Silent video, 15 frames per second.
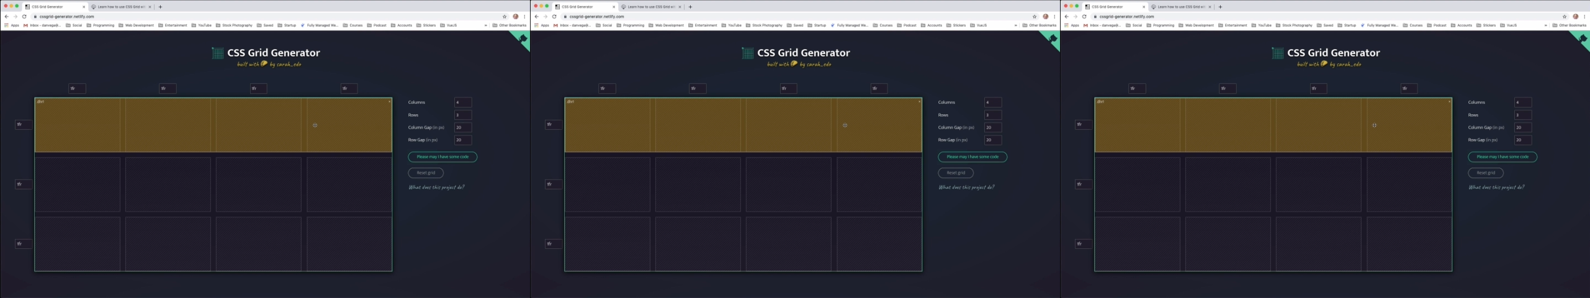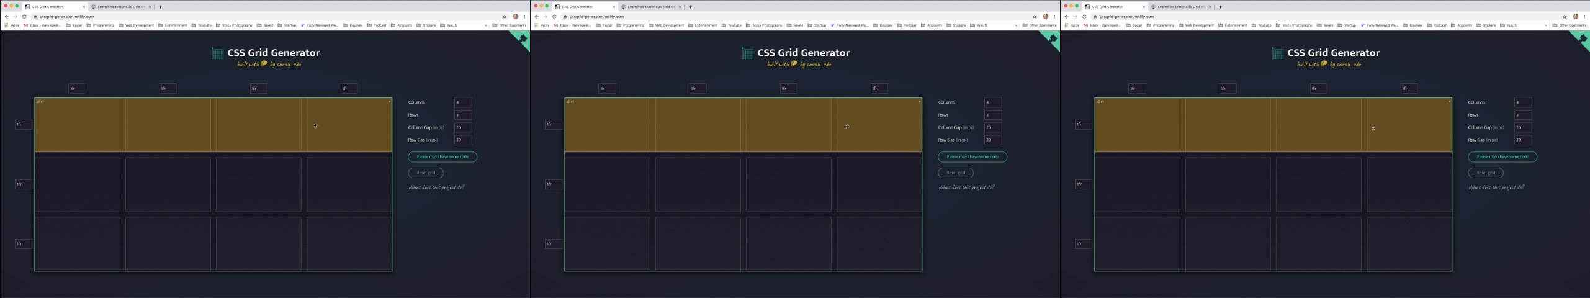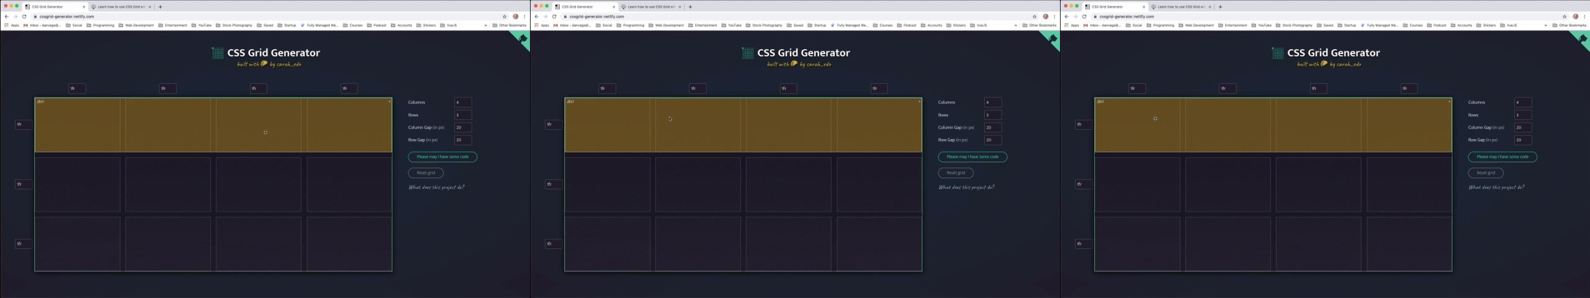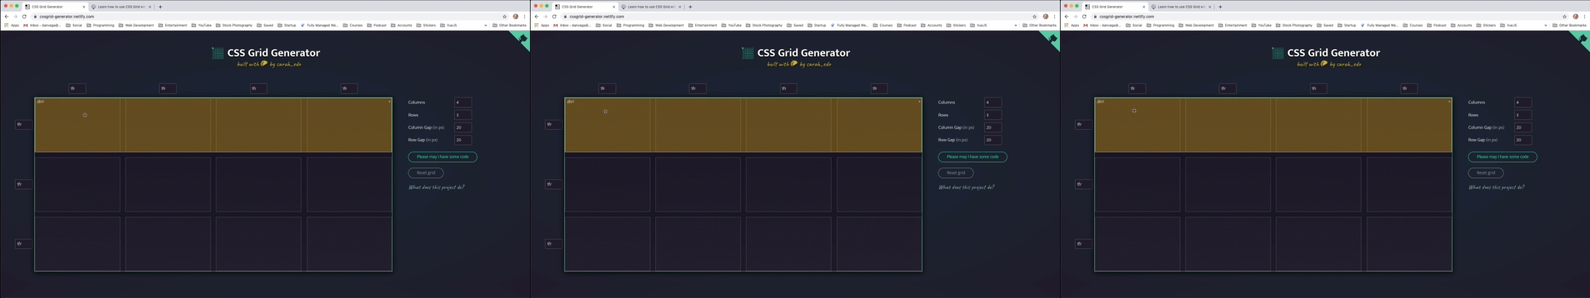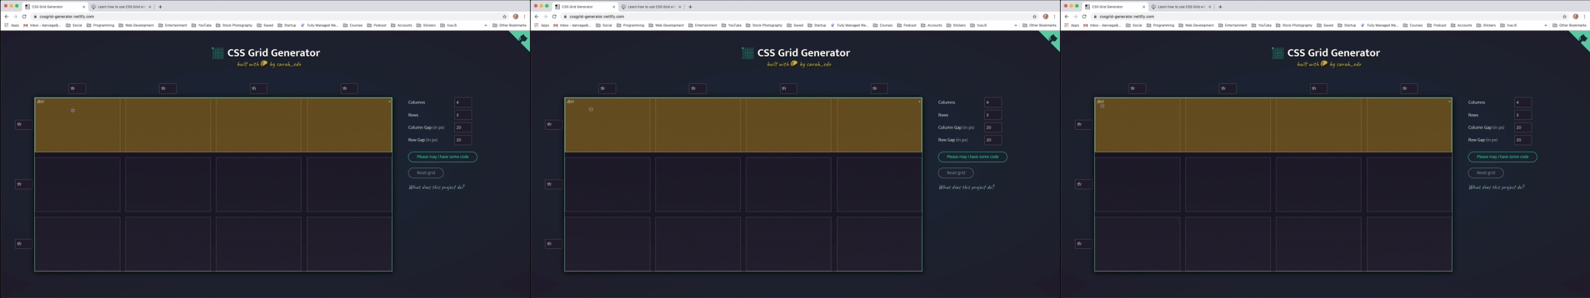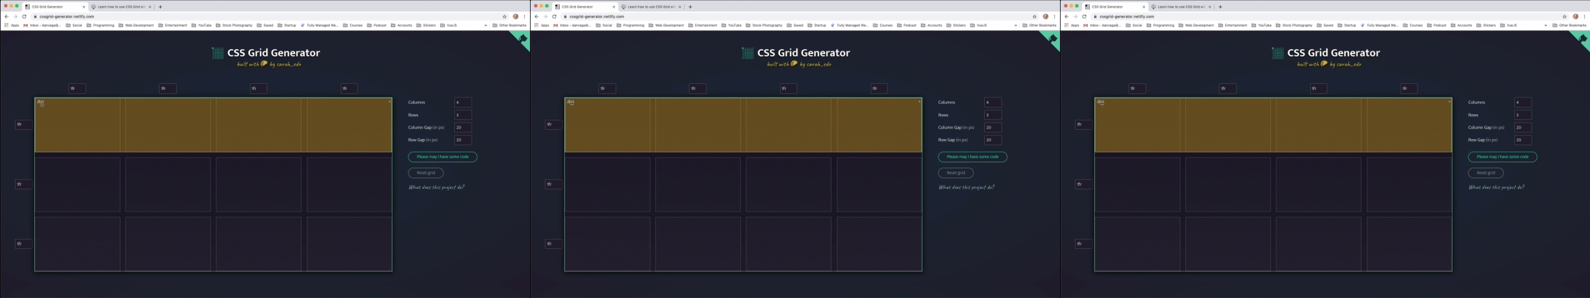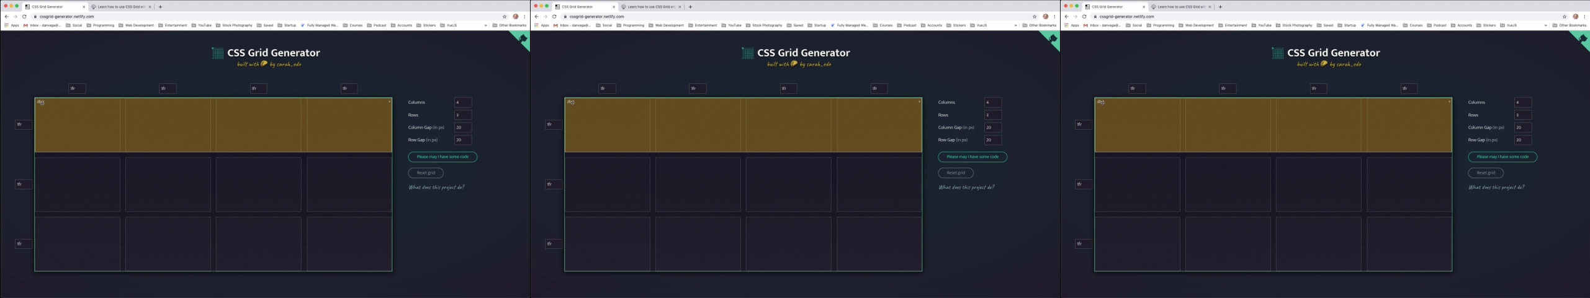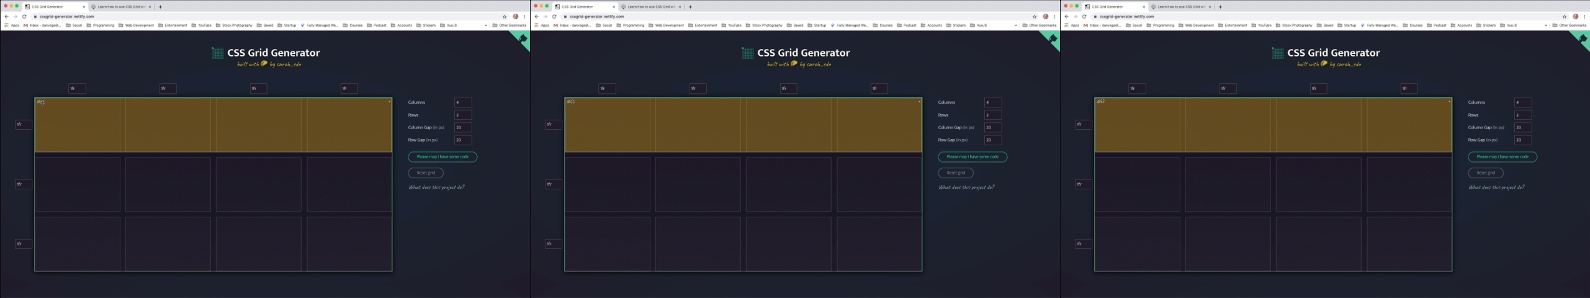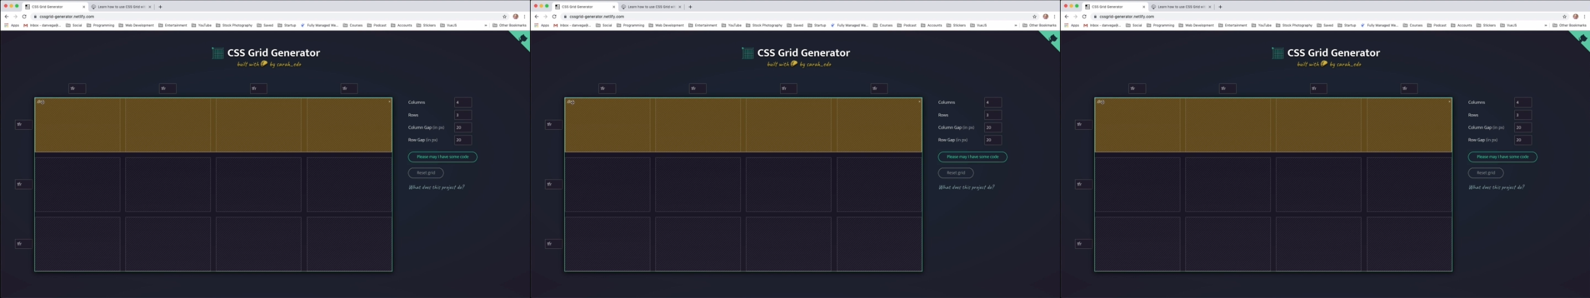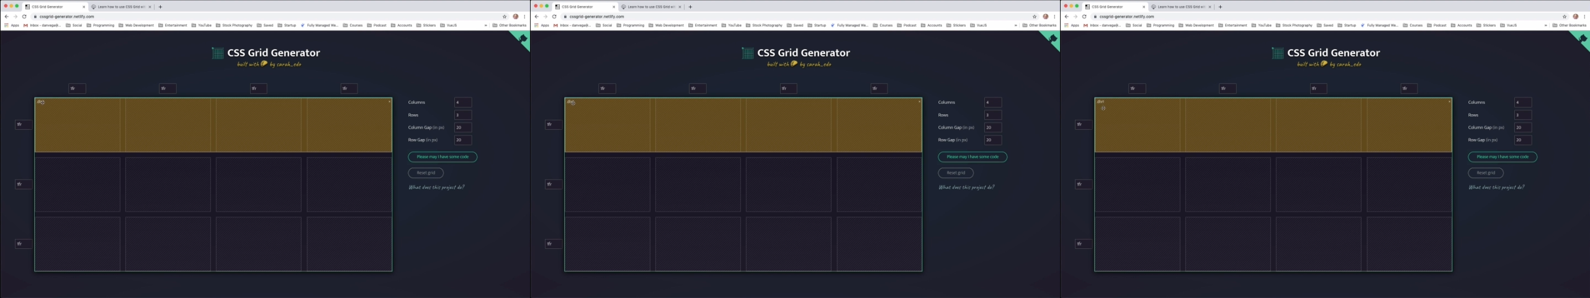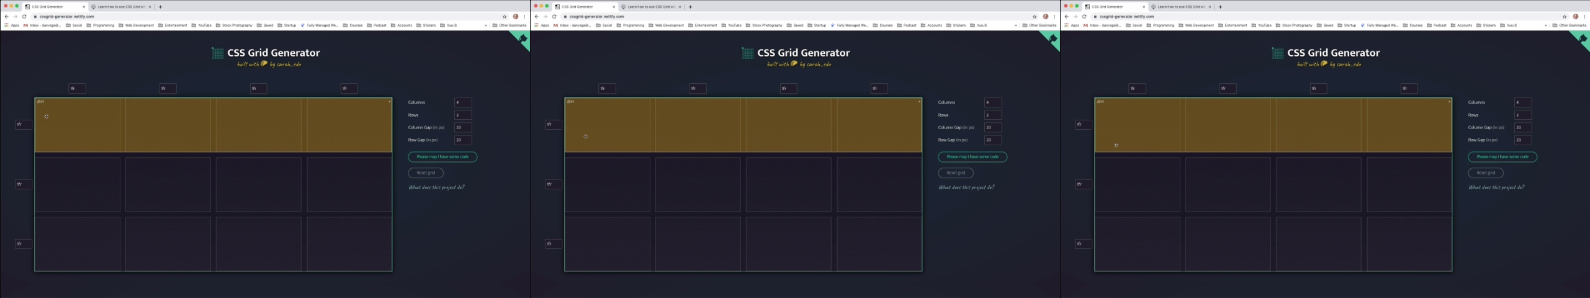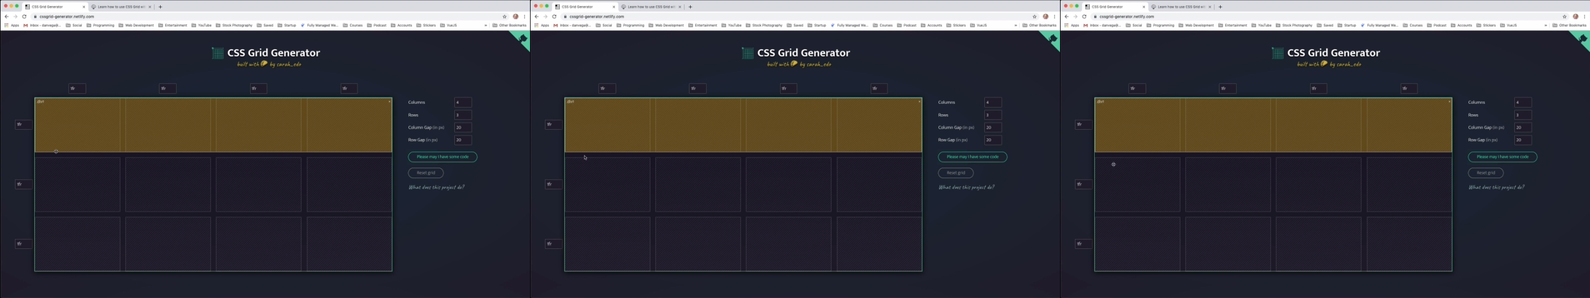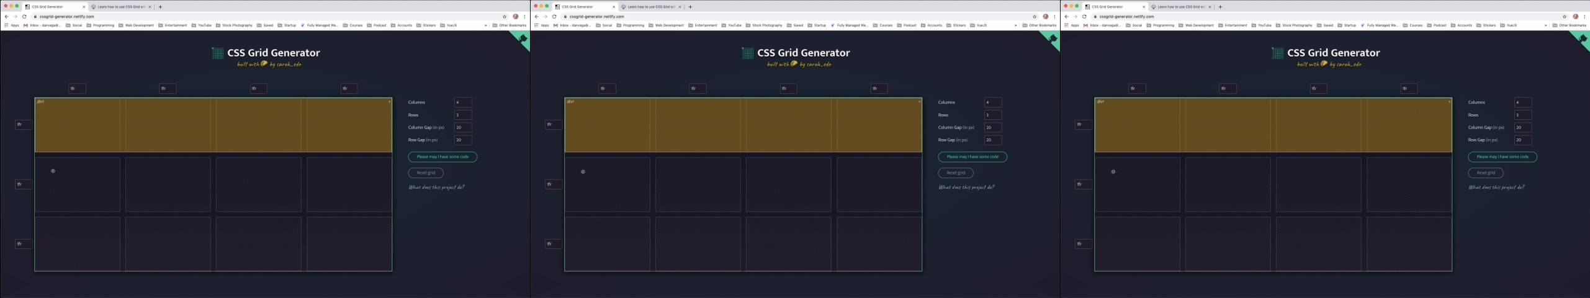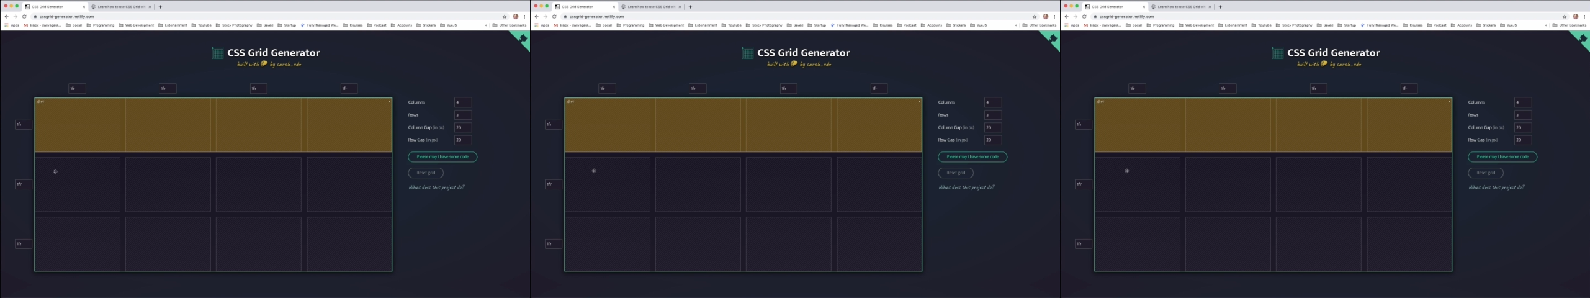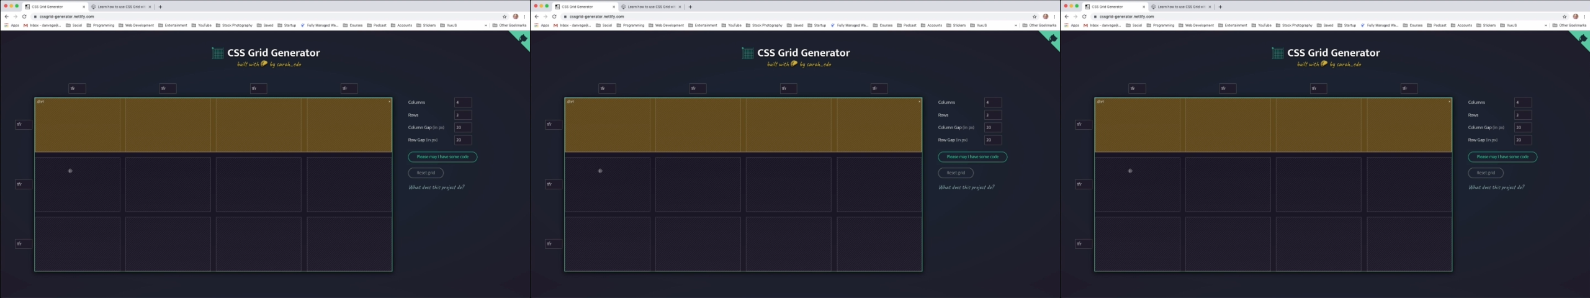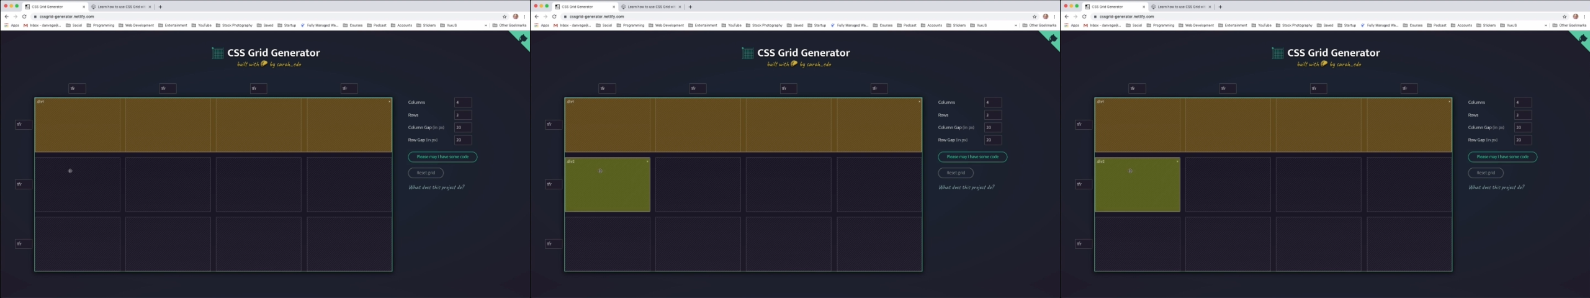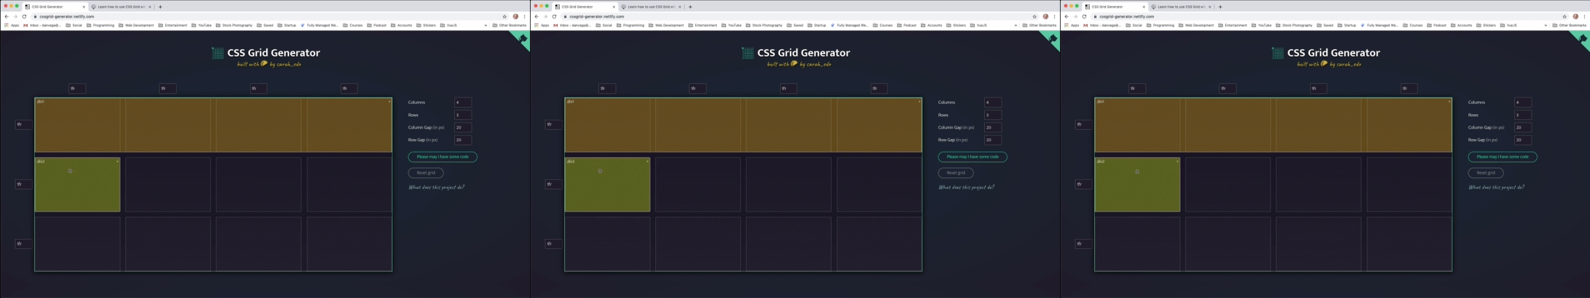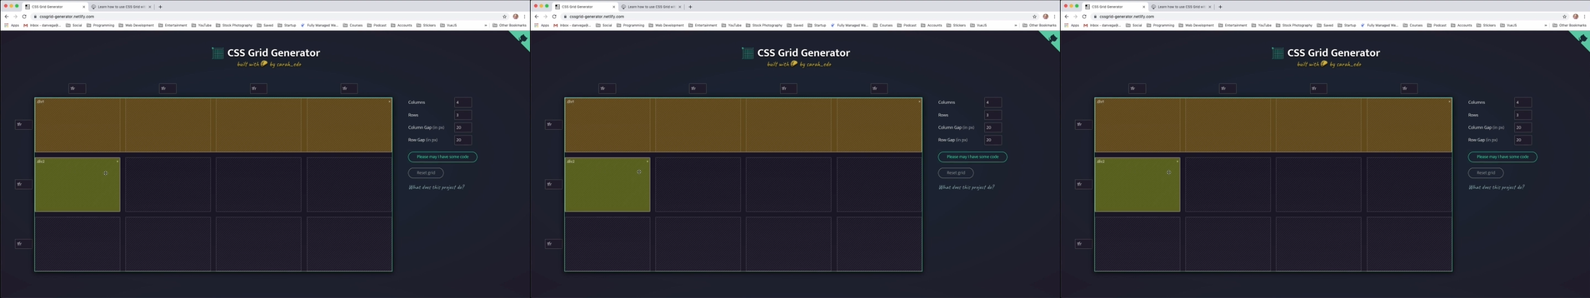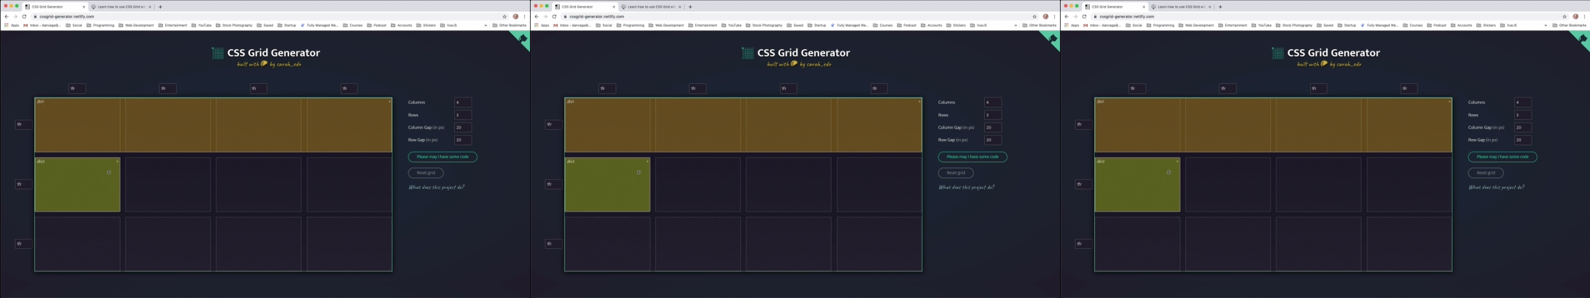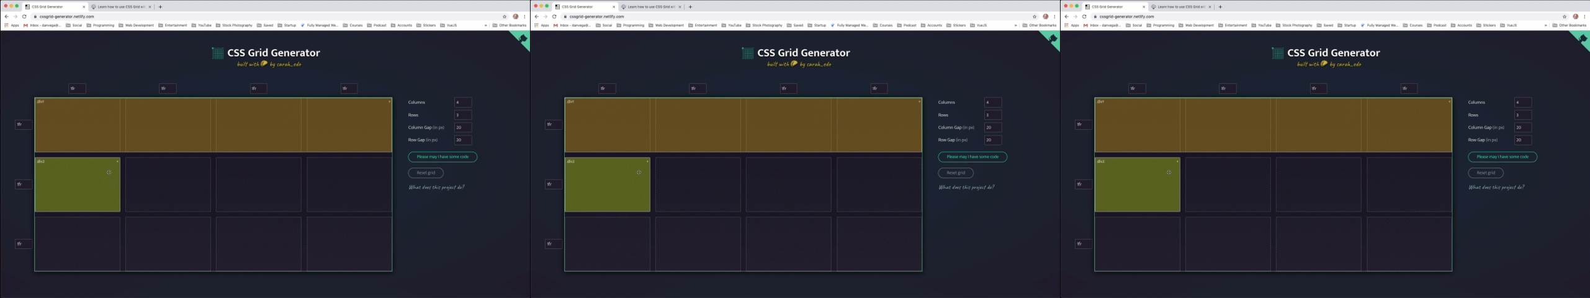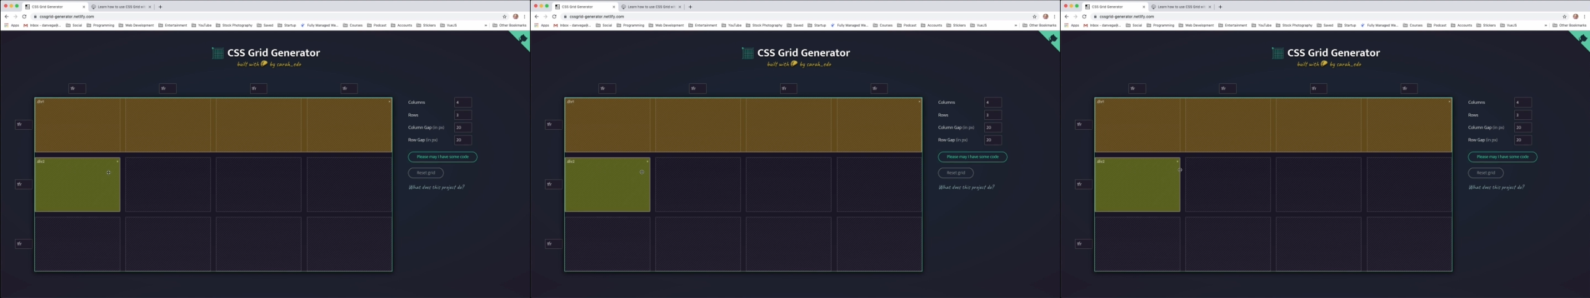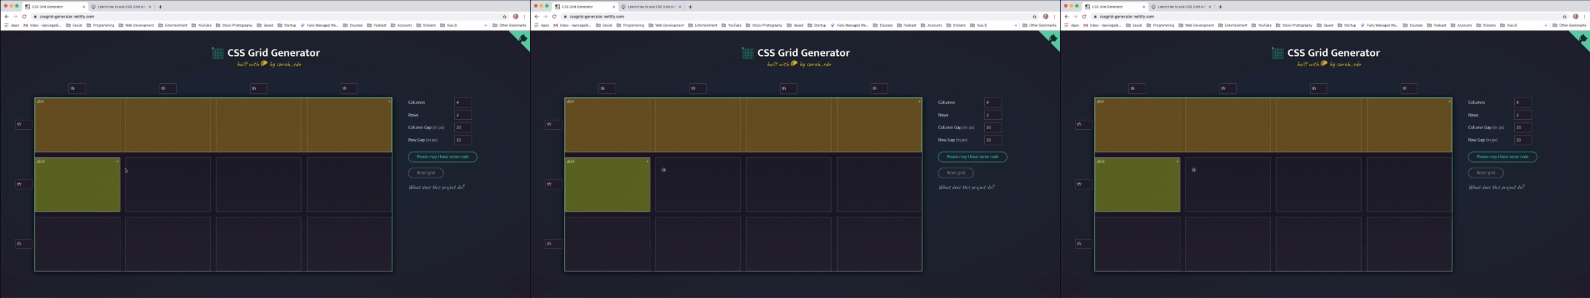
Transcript: (no speaker visible)